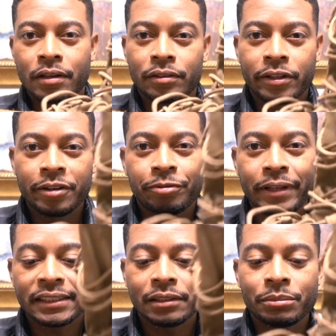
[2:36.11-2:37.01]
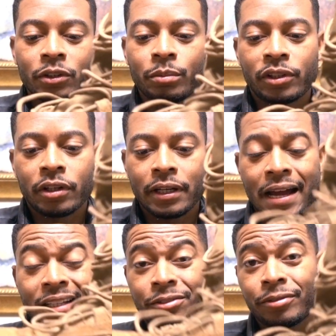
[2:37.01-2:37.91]
they're flexible, but not
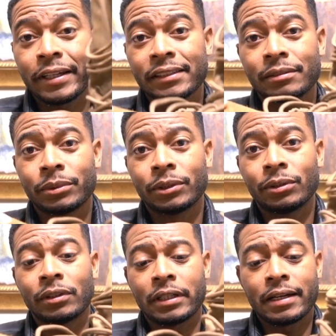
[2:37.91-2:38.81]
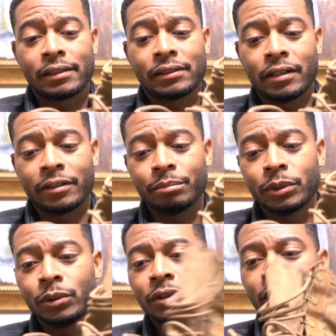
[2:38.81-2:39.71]
as flexible as other
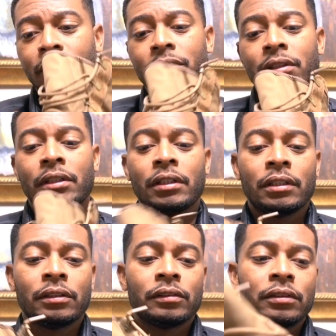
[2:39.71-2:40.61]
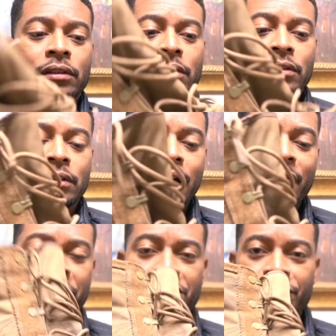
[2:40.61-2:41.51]
boots.
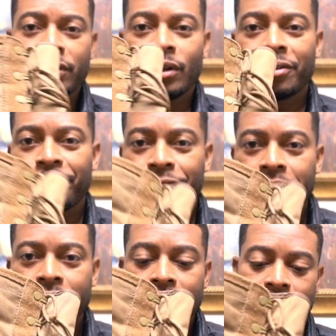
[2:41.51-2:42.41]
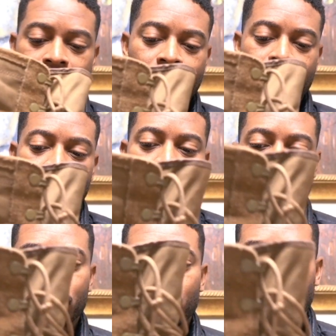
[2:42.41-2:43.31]
How these feel on feet?
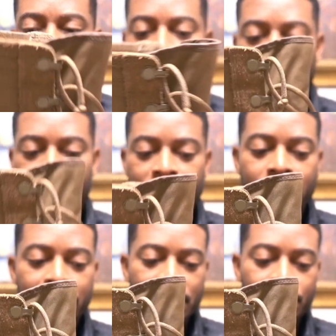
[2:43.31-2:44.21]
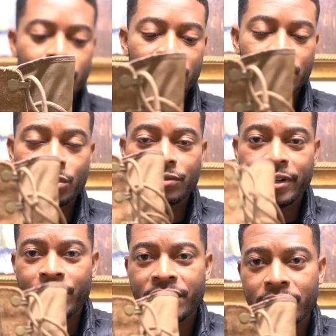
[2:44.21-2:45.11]
When I first got these boots, it was
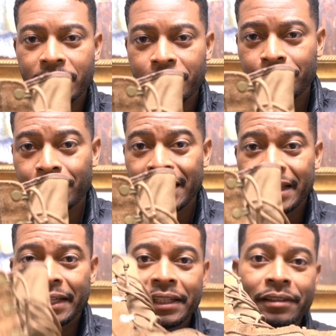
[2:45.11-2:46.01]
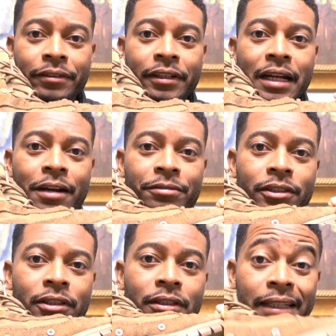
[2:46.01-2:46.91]
very stiff. Even
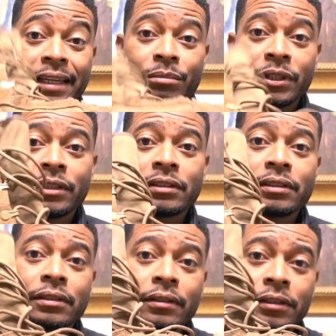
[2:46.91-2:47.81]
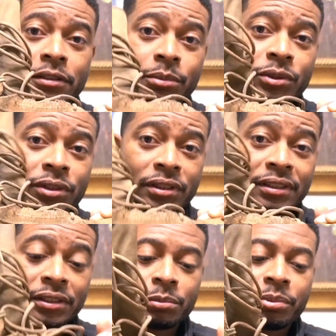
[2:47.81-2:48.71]
after 10 months, these boots are
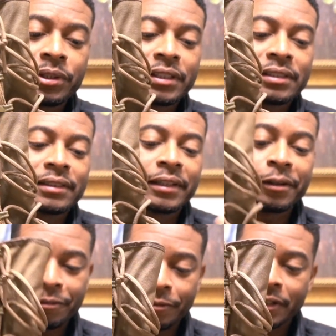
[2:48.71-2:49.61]
still pretty stiff.